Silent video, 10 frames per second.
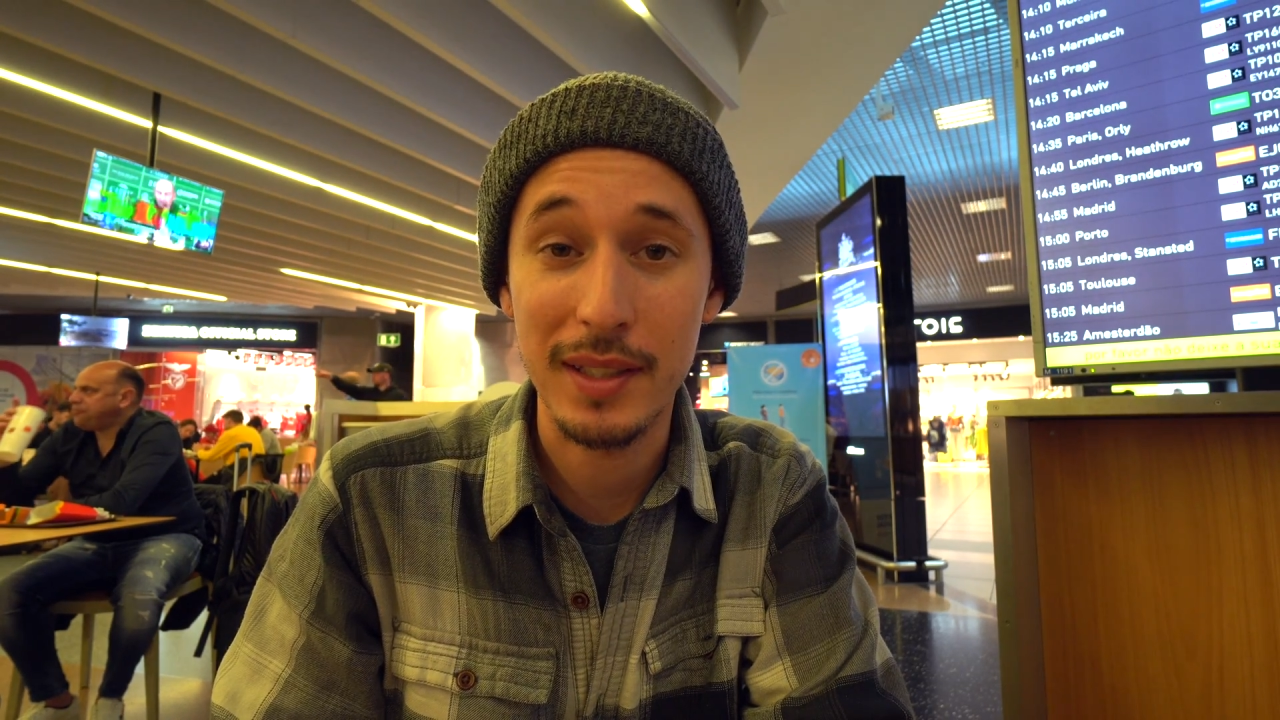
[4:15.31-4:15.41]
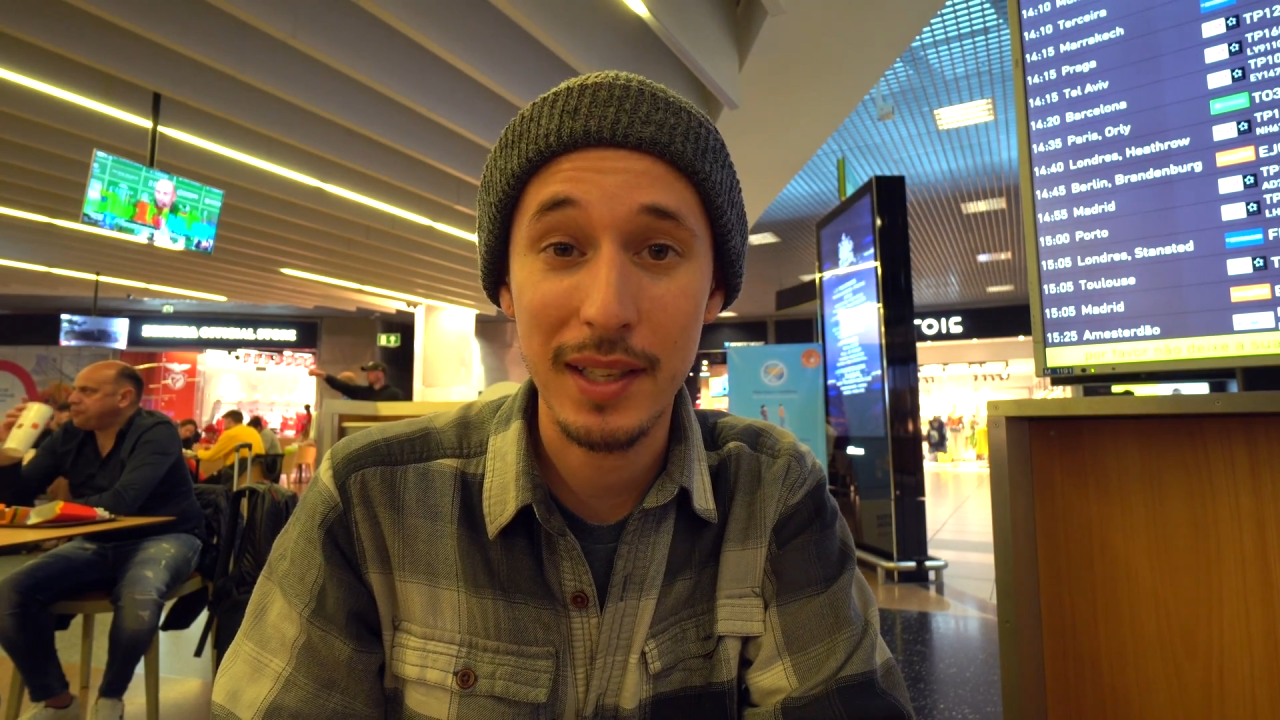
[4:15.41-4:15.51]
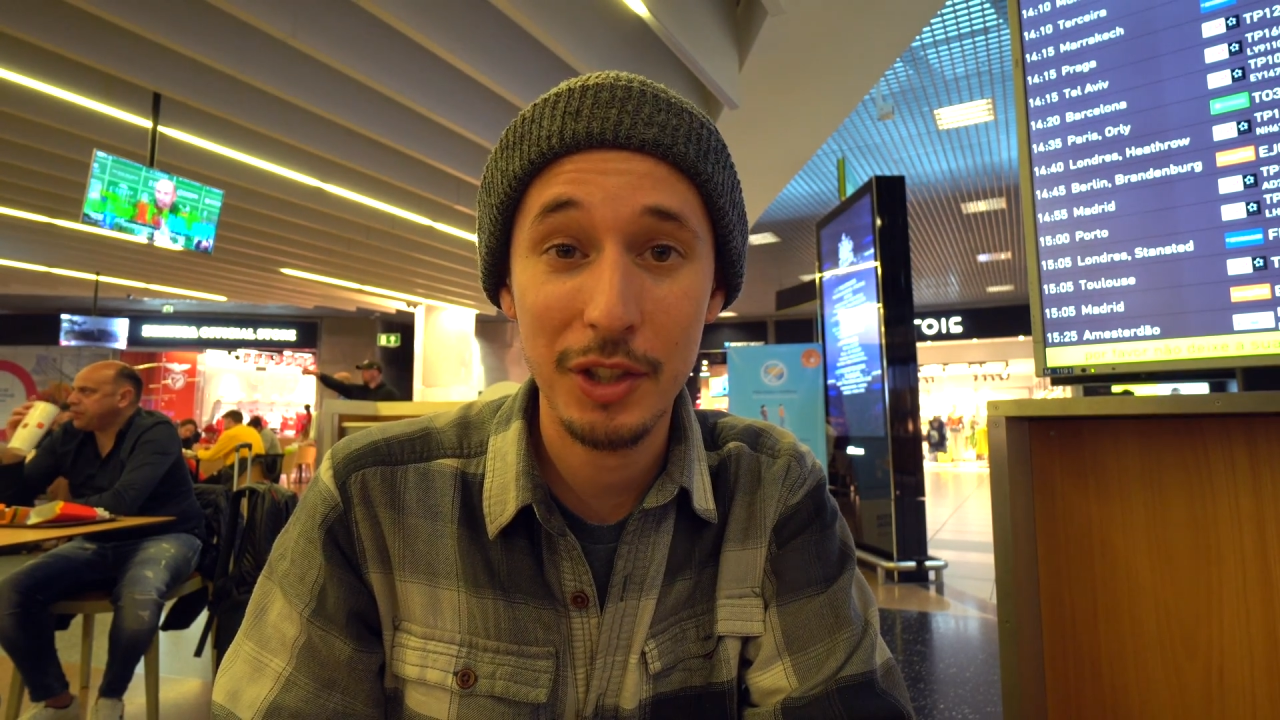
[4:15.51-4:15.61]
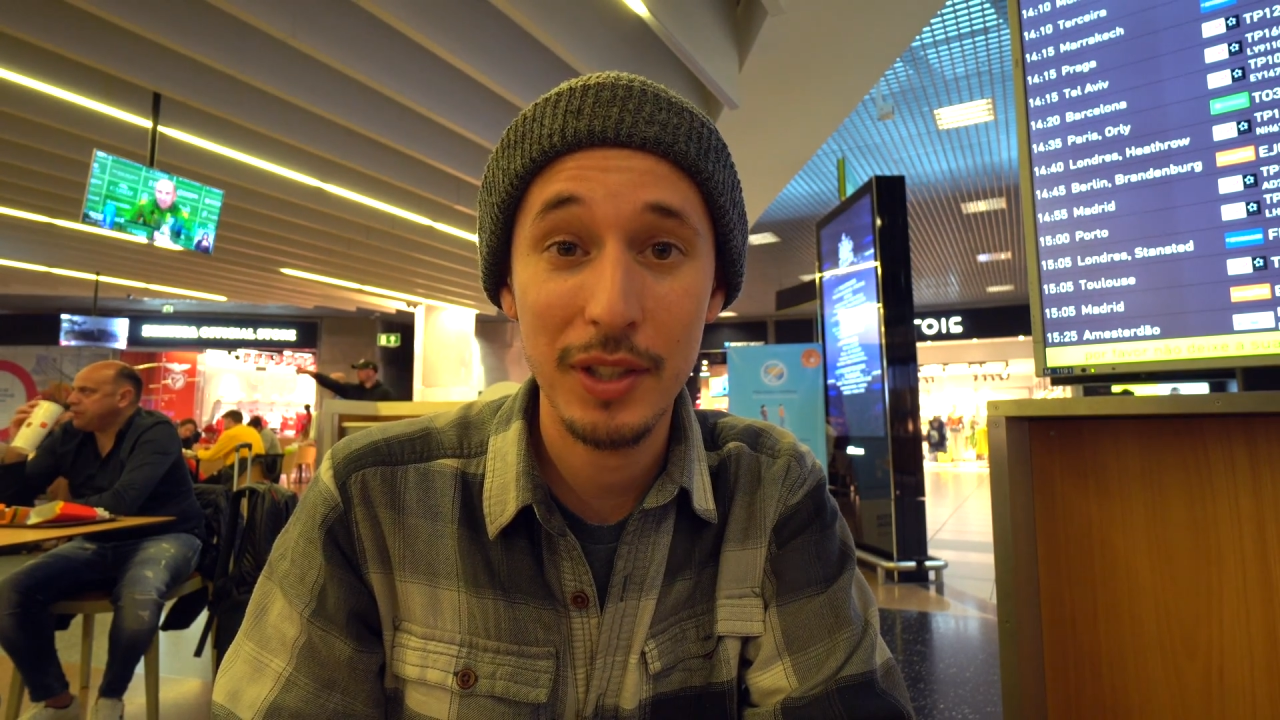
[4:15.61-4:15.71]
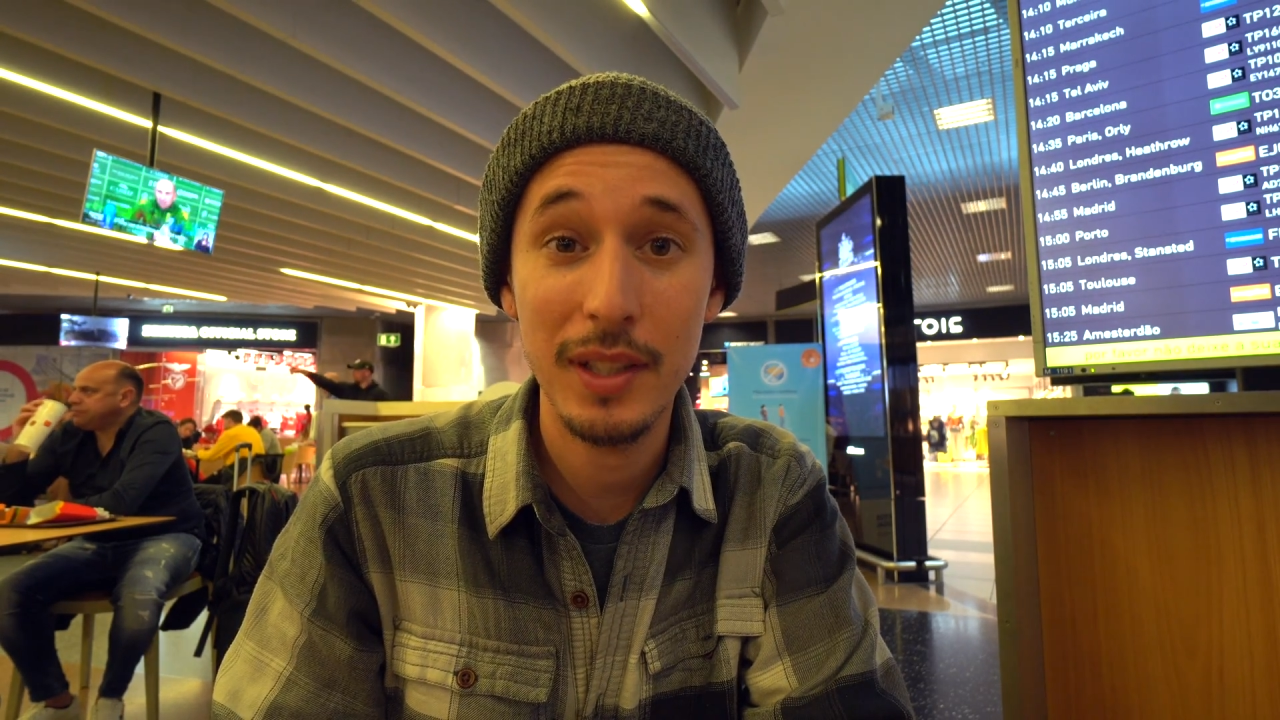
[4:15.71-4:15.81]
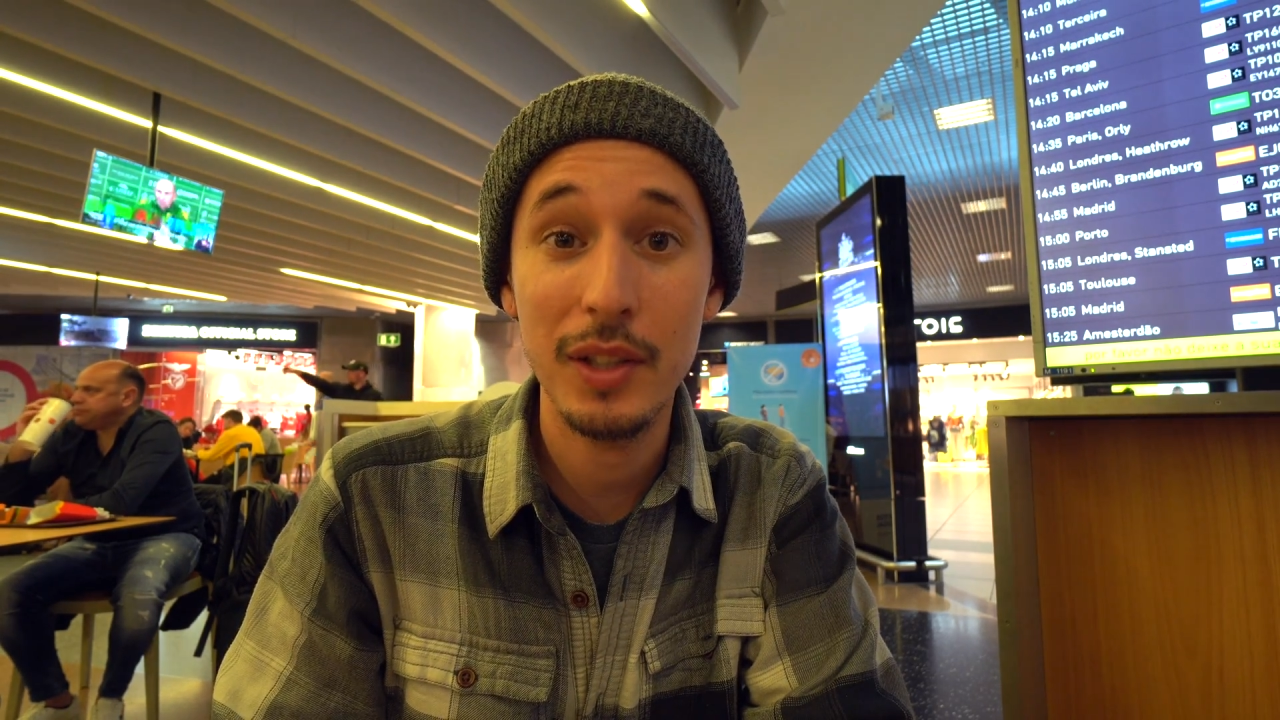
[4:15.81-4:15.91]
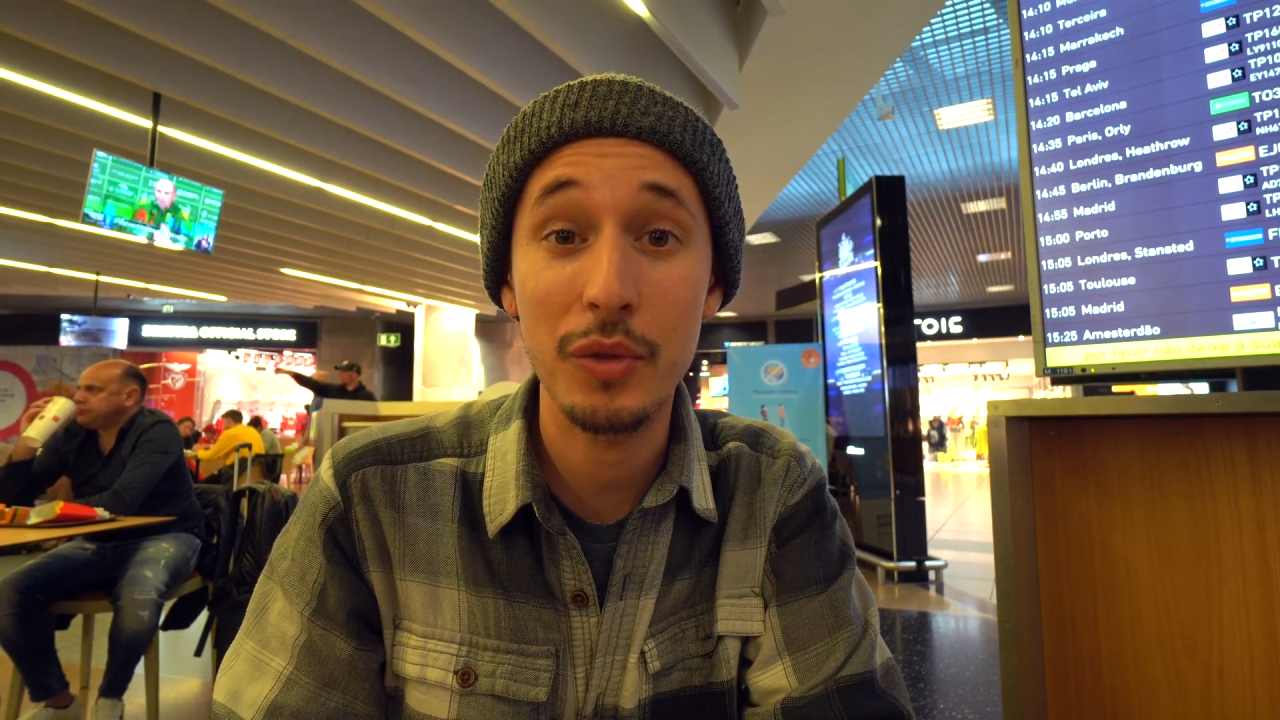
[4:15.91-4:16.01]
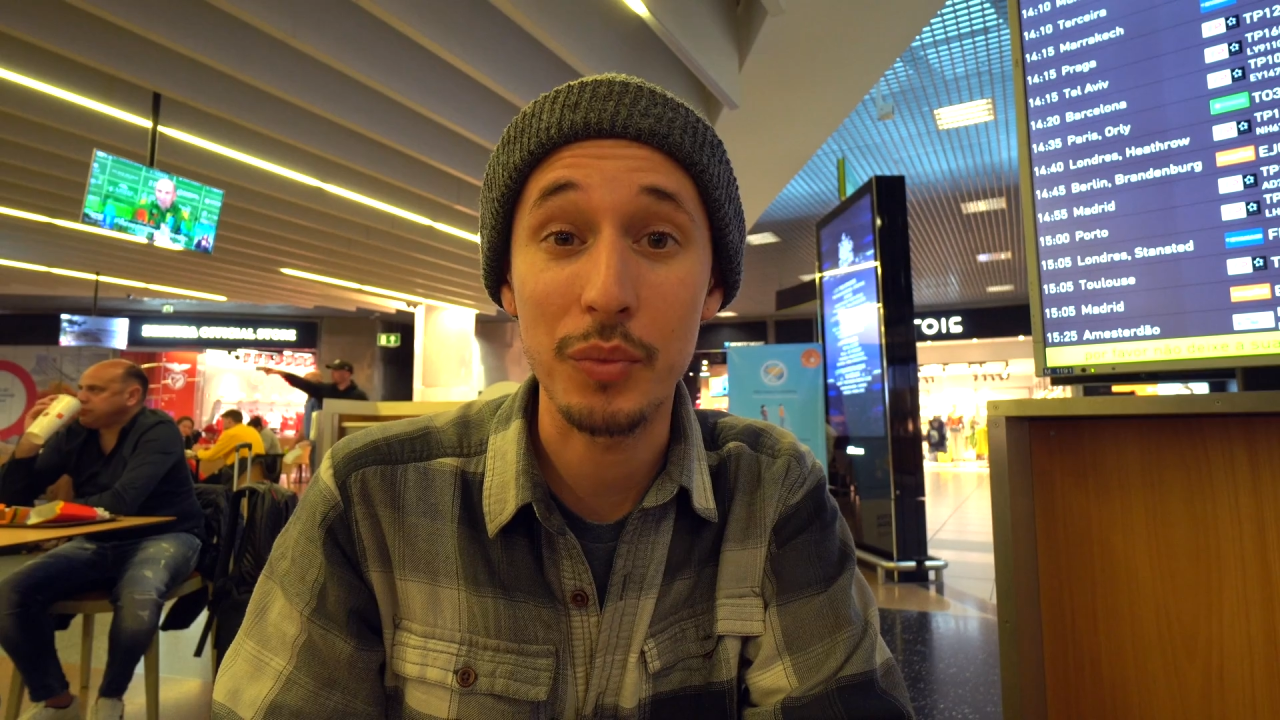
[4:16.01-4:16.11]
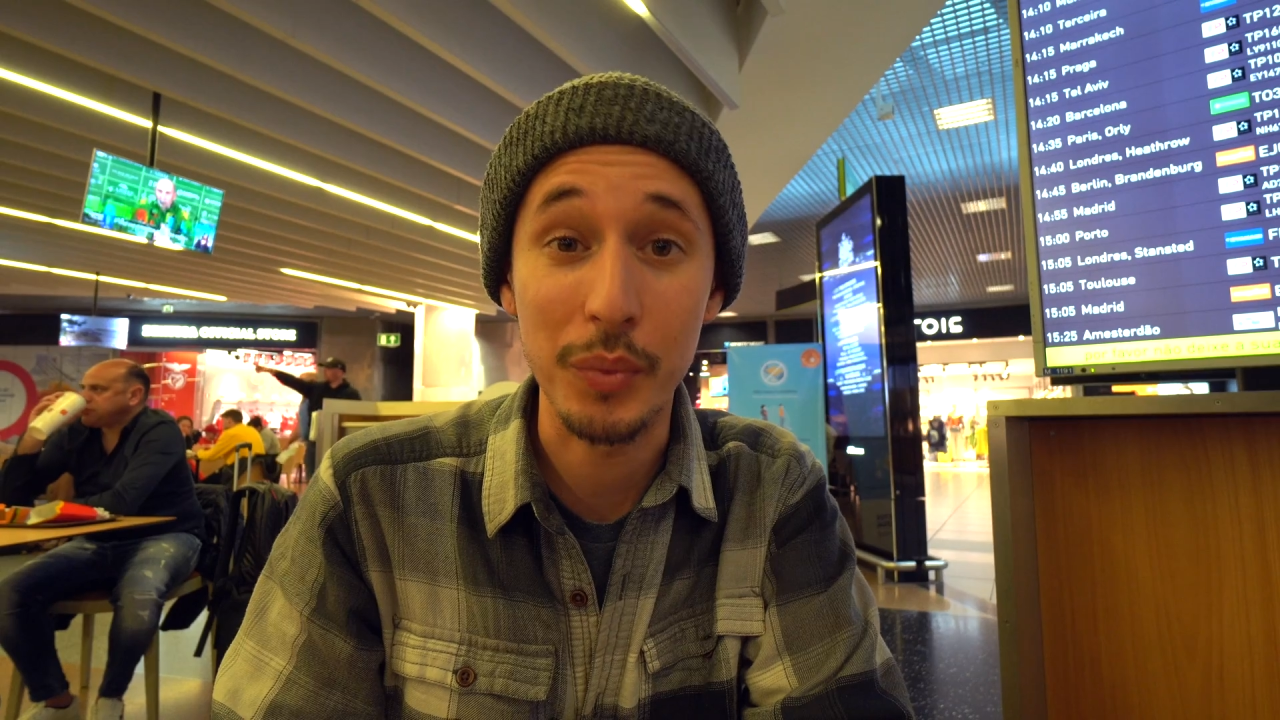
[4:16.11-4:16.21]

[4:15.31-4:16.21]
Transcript: dishes,